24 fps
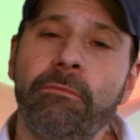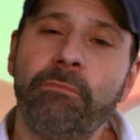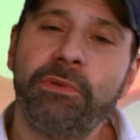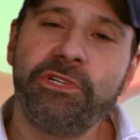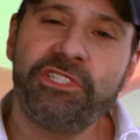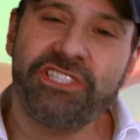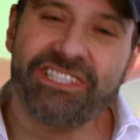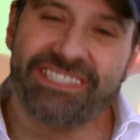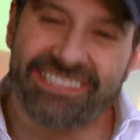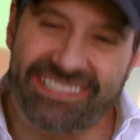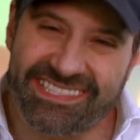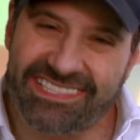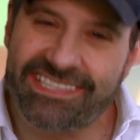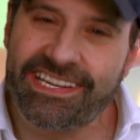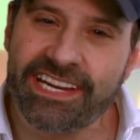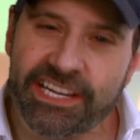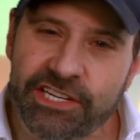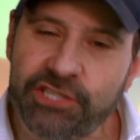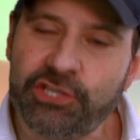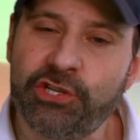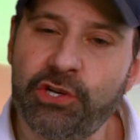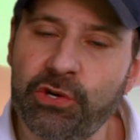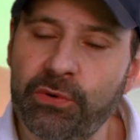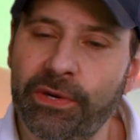But just
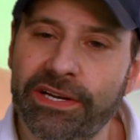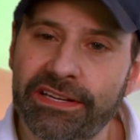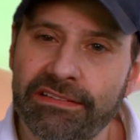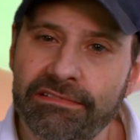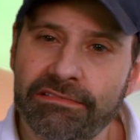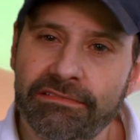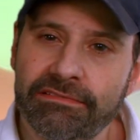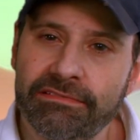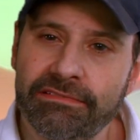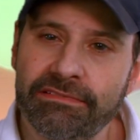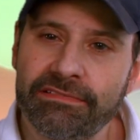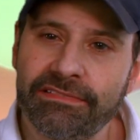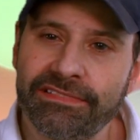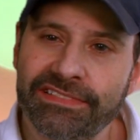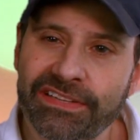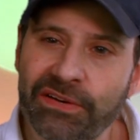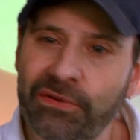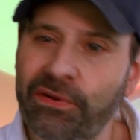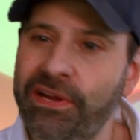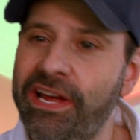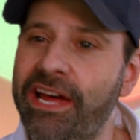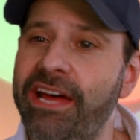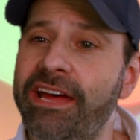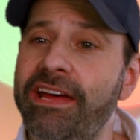stick to it,
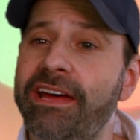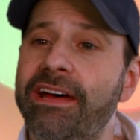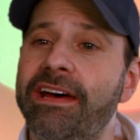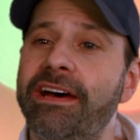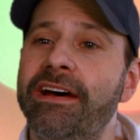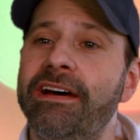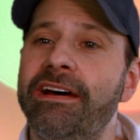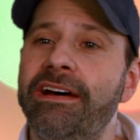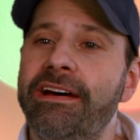okay?